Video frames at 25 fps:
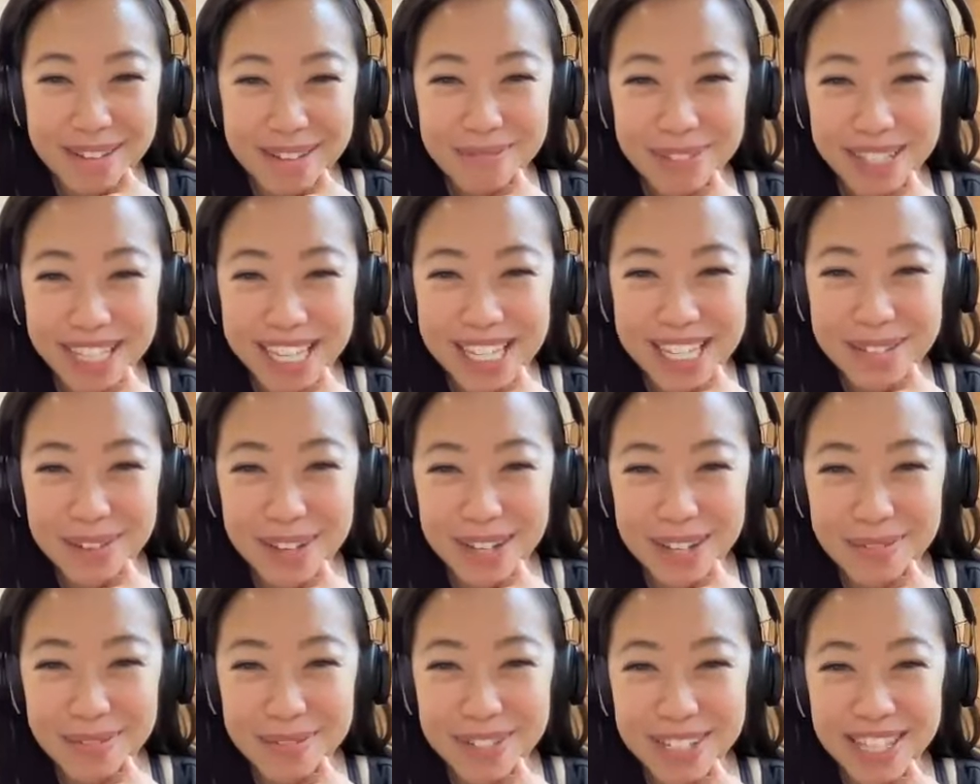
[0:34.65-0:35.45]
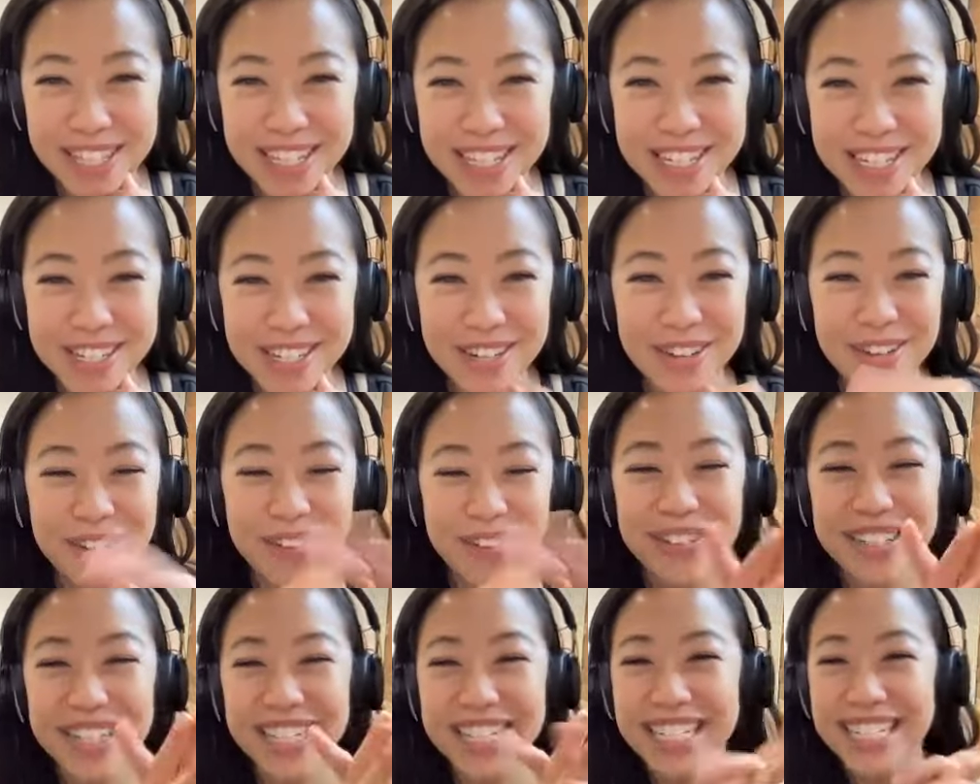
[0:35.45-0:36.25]
Please welcome to the
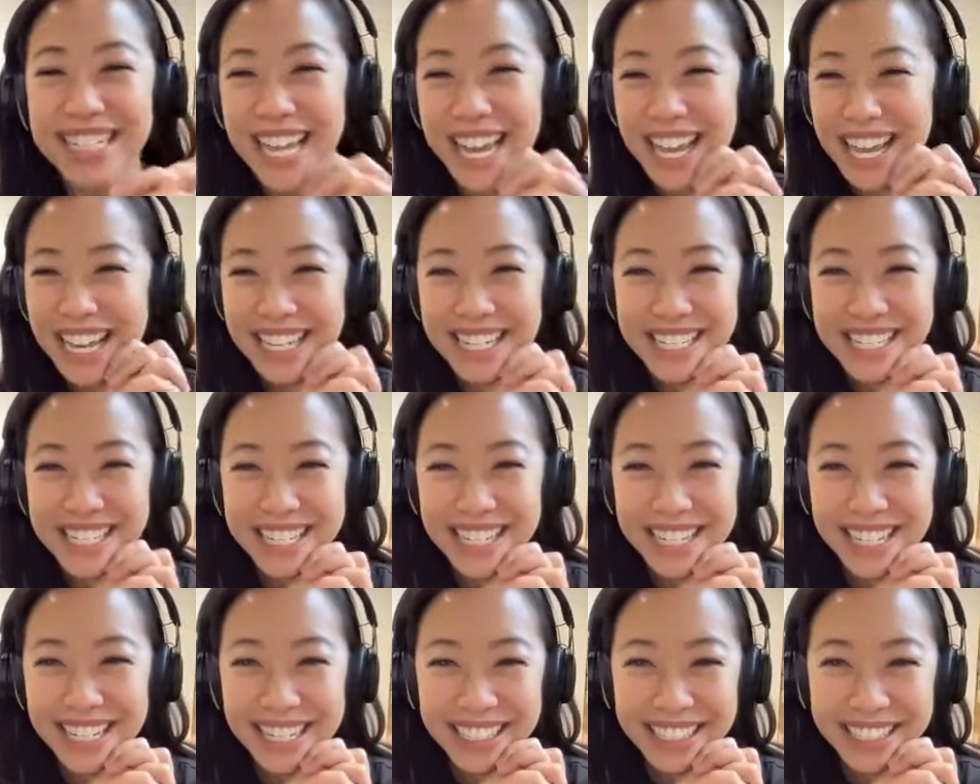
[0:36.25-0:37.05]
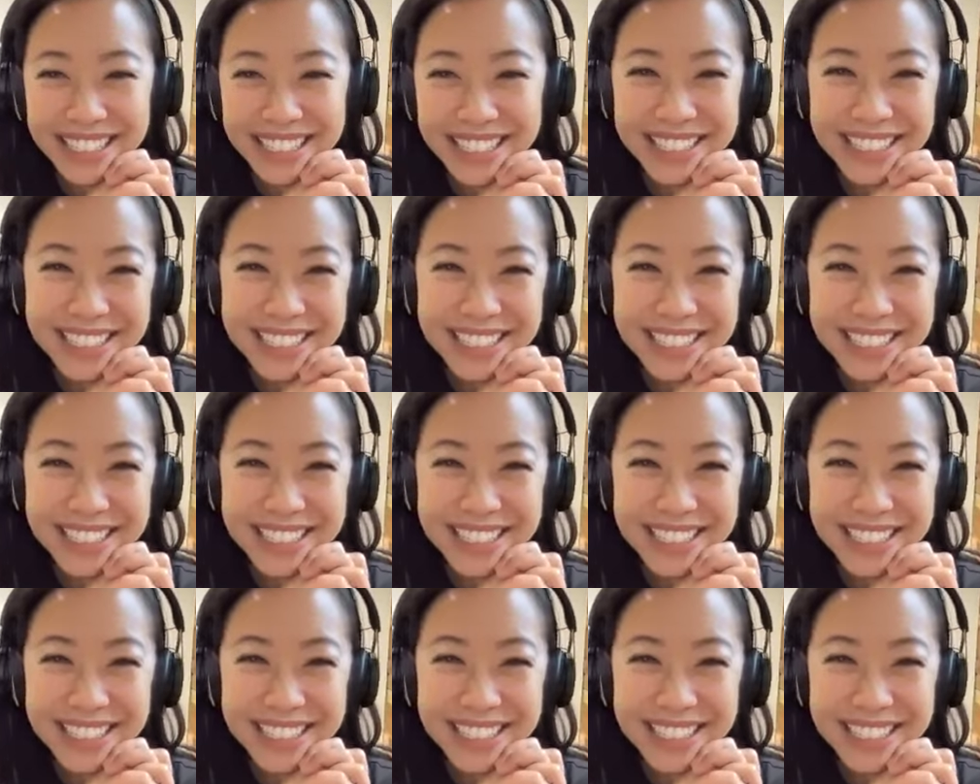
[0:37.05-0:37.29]
show, Natasha.